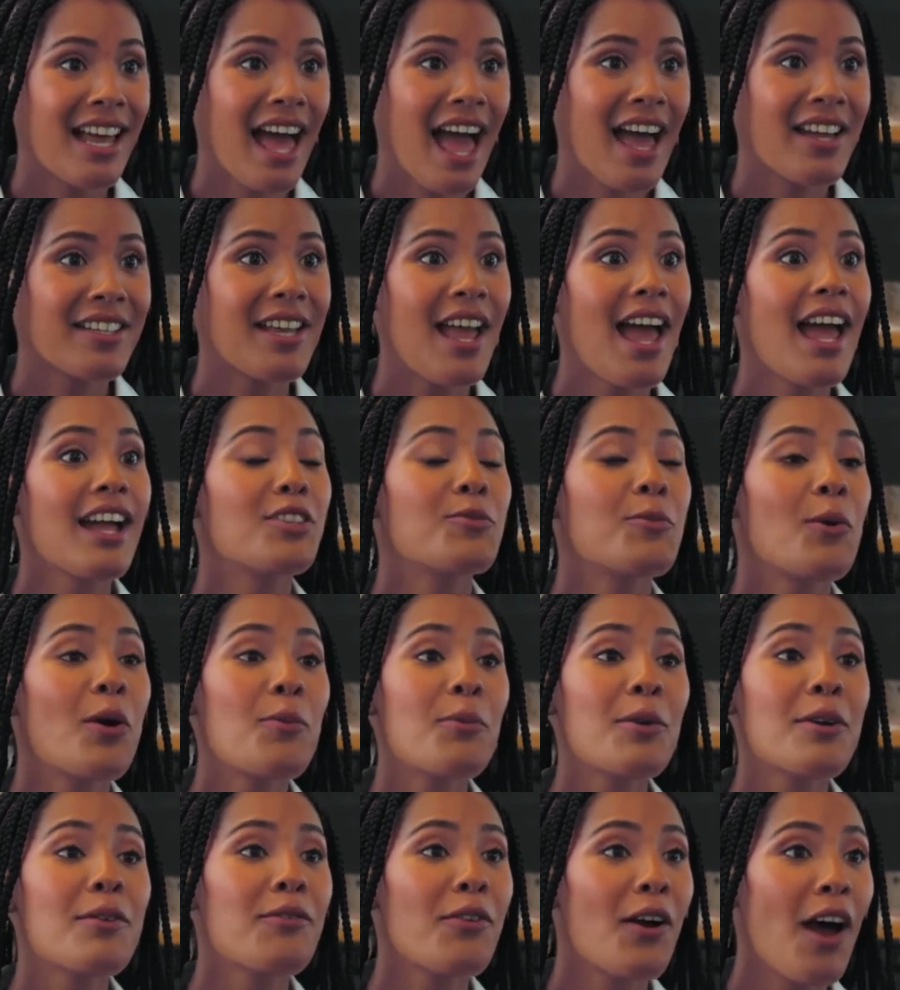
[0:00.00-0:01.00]
and that's where
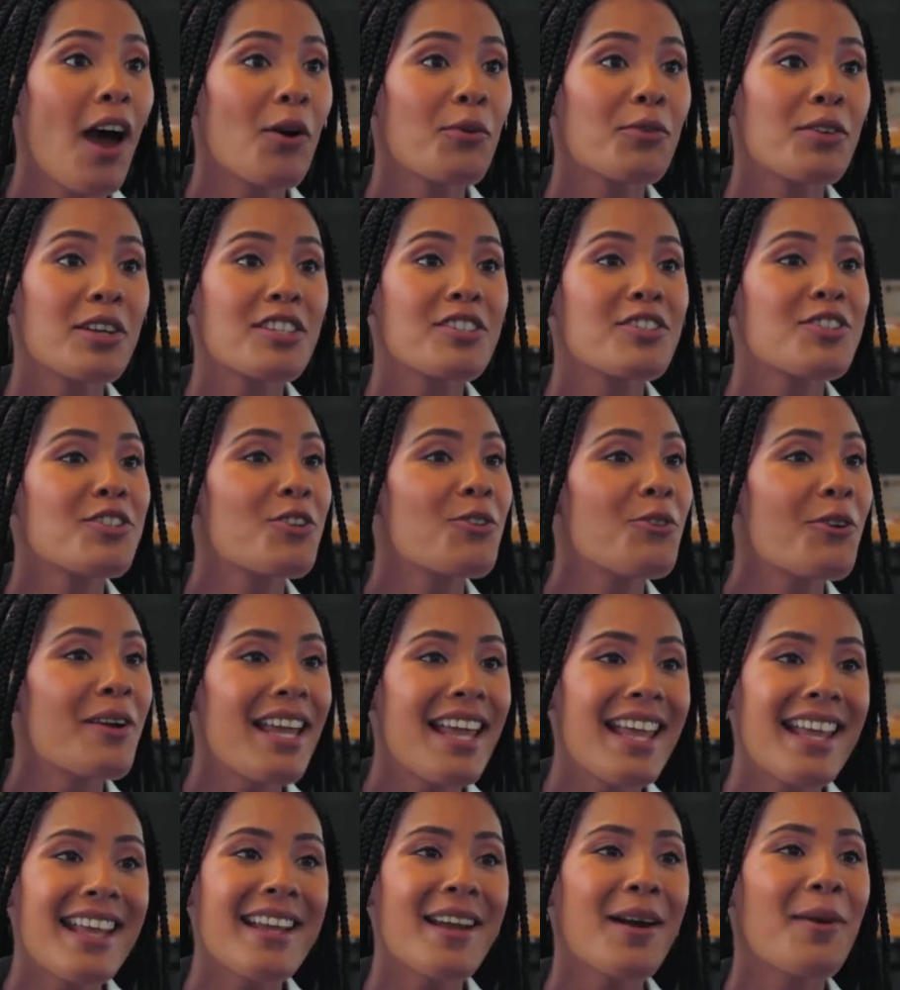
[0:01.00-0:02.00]
we found this
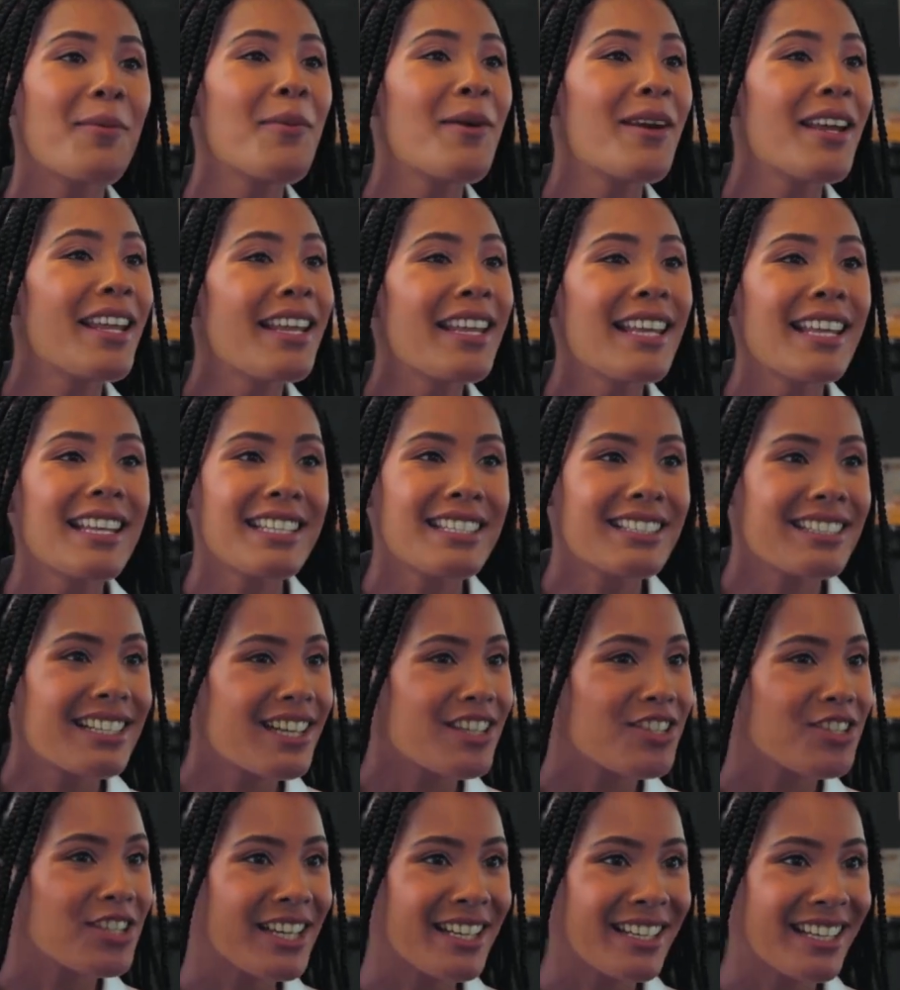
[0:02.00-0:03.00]
UK company,
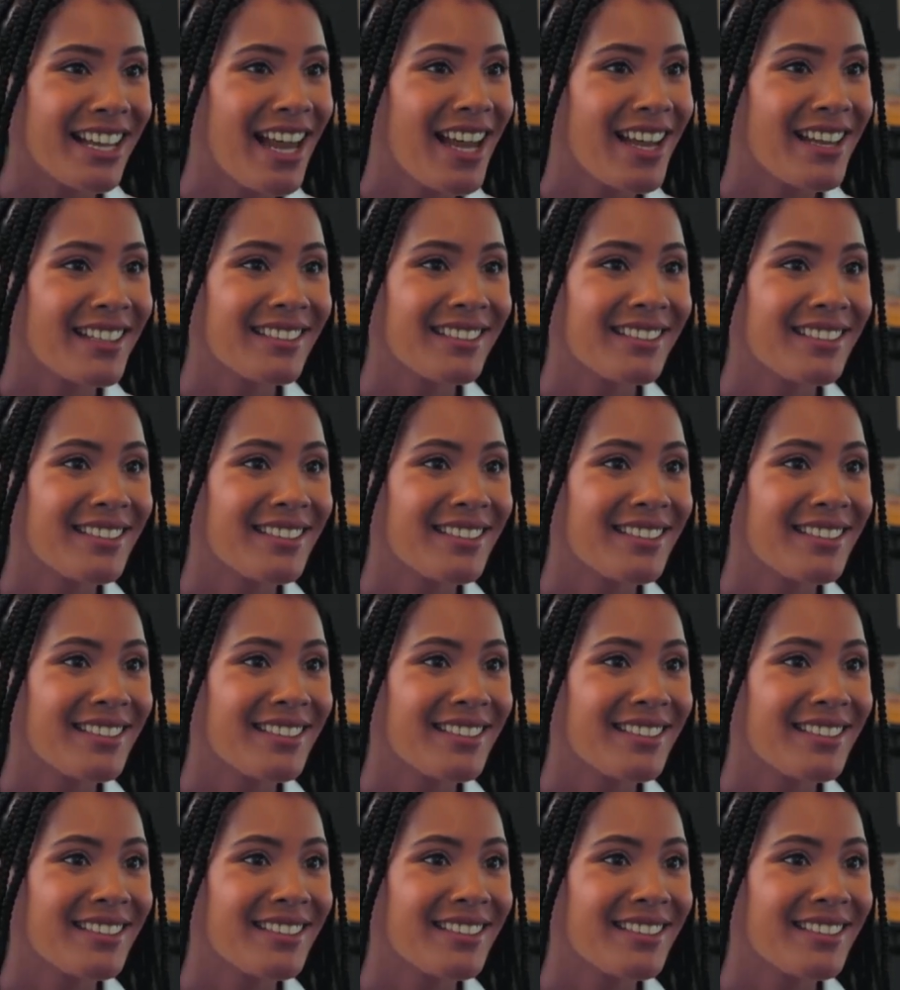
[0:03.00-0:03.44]
DigiLED.